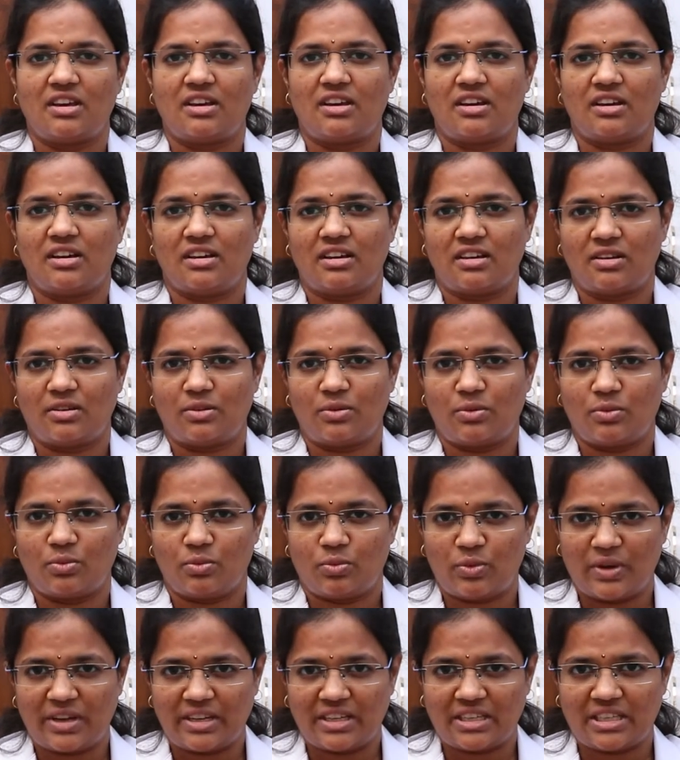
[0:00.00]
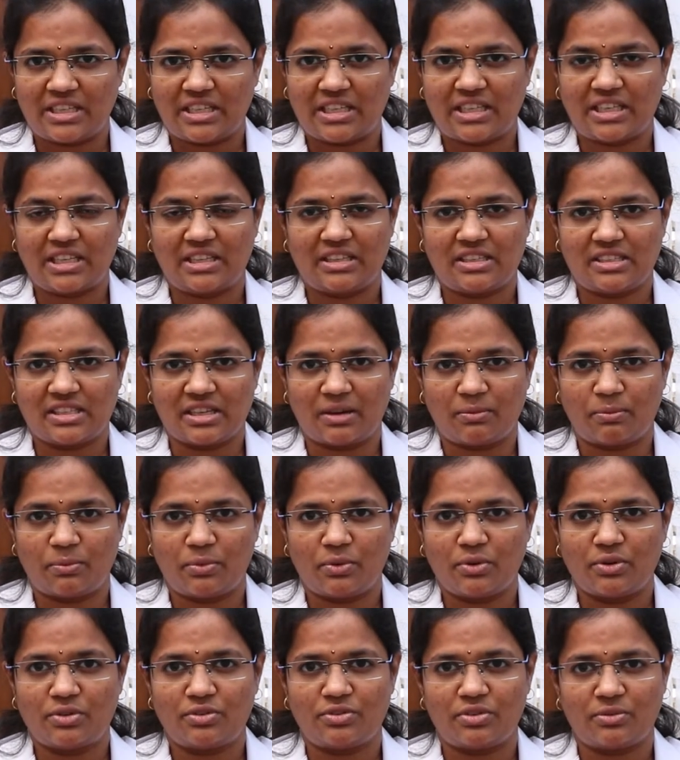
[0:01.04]
uh, when the
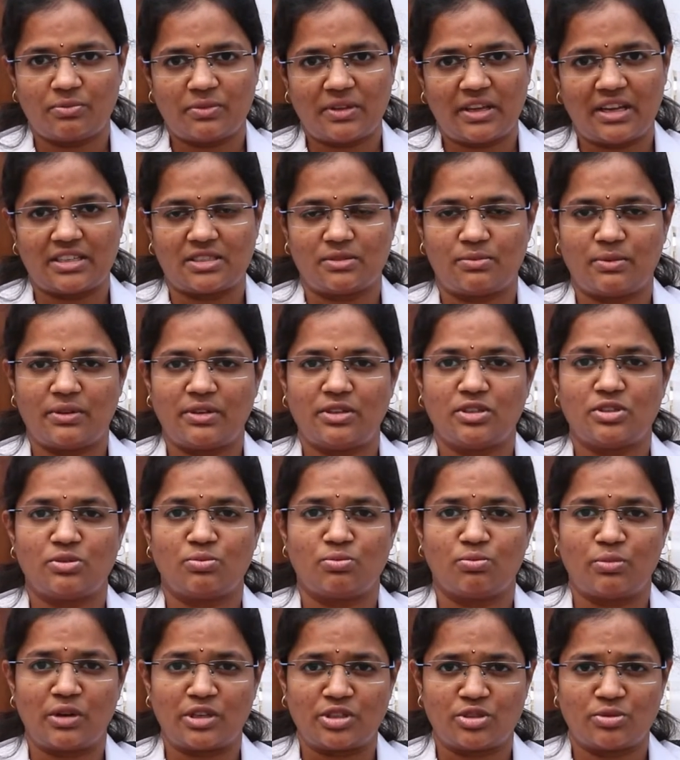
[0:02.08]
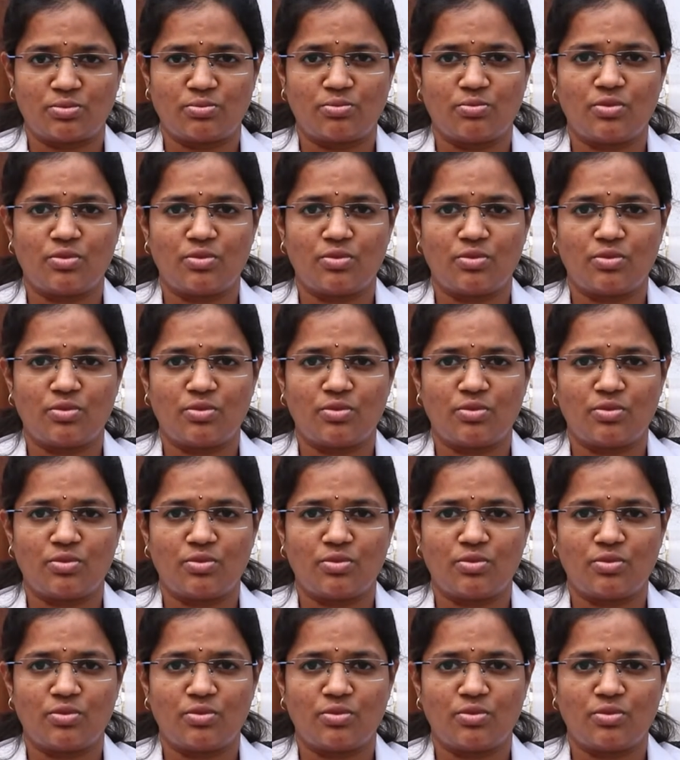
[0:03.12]
support from the husband is much